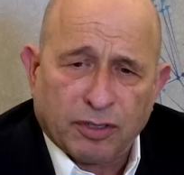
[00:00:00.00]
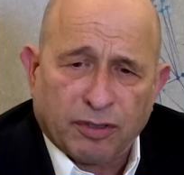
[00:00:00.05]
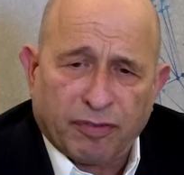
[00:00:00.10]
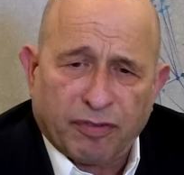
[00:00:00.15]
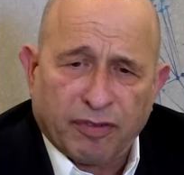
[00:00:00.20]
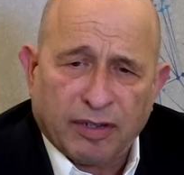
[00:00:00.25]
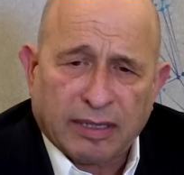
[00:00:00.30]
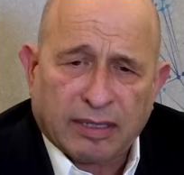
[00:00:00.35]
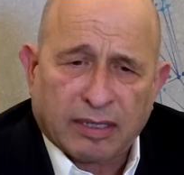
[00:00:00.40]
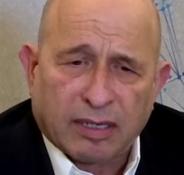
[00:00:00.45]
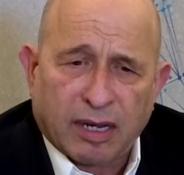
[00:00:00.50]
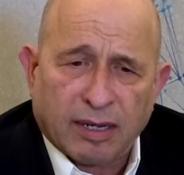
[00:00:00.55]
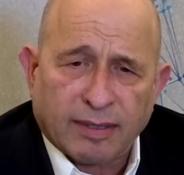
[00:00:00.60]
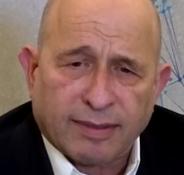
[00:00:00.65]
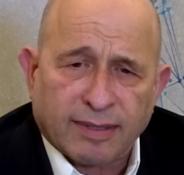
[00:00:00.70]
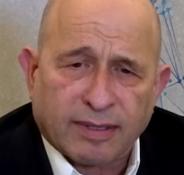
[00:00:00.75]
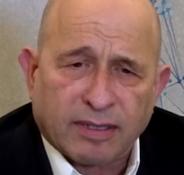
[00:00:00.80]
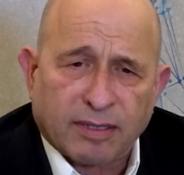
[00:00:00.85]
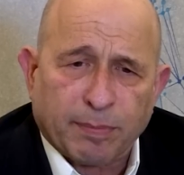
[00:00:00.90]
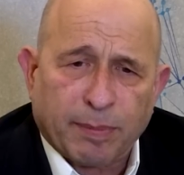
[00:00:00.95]
of let's
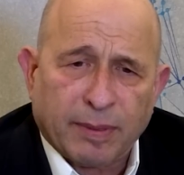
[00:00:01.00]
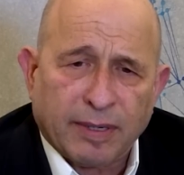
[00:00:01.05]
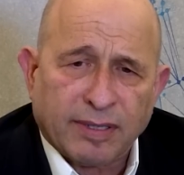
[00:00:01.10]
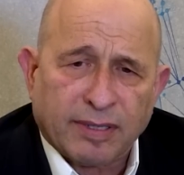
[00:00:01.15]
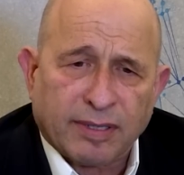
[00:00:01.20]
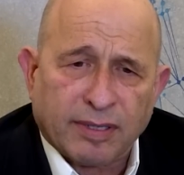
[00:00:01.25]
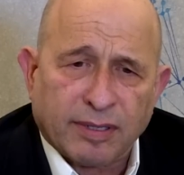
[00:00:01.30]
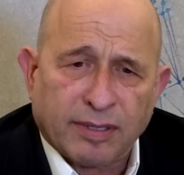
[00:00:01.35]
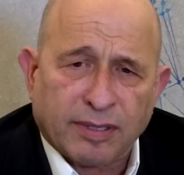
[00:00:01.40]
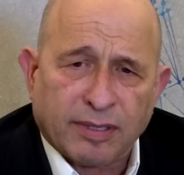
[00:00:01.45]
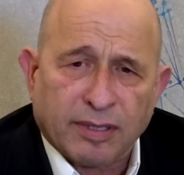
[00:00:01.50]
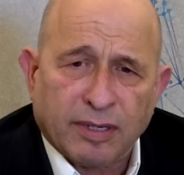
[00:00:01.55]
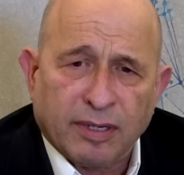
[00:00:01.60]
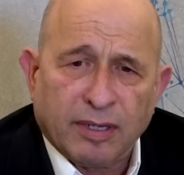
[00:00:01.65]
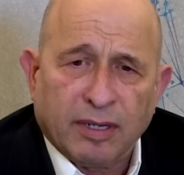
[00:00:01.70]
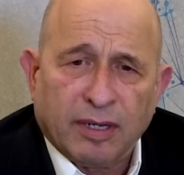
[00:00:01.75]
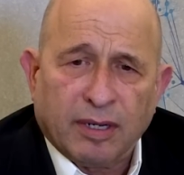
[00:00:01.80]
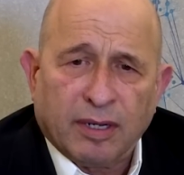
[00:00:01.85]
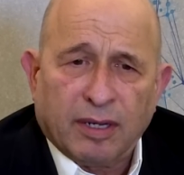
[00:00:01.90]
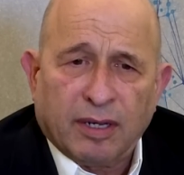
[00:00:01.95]
cut expenses
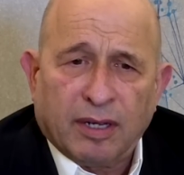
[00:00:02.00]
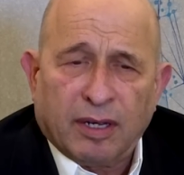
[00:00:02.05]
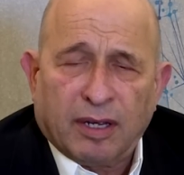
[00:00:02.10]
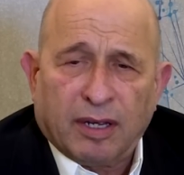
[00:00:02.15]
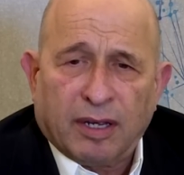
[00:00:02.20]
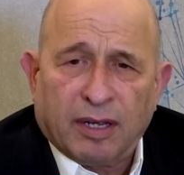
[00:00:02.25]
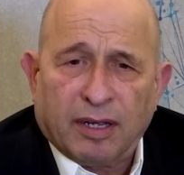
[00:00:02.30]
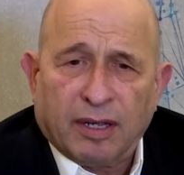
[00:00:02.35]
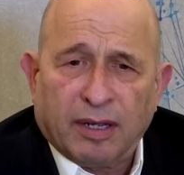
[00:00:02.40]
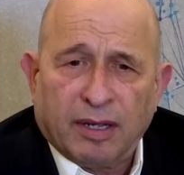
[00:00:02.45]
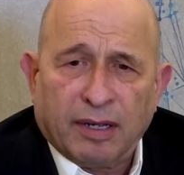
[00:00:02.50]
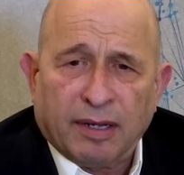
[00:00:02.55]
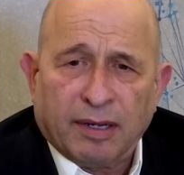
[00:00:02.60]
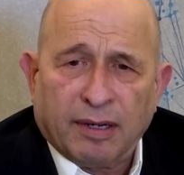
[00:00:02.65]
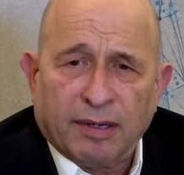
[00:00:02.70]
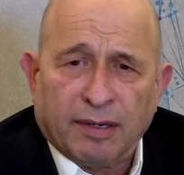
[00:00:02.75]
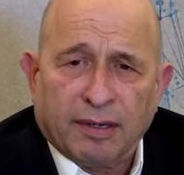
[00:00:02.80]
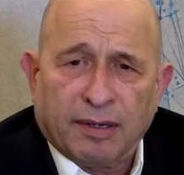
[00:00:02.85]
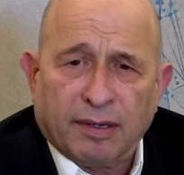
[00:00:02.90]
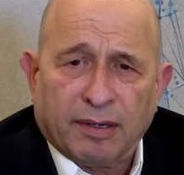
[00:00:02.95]

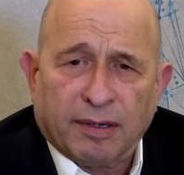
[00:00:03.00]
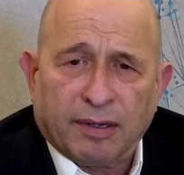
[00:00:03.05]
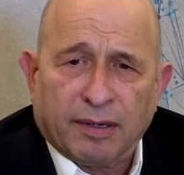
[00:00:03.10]
and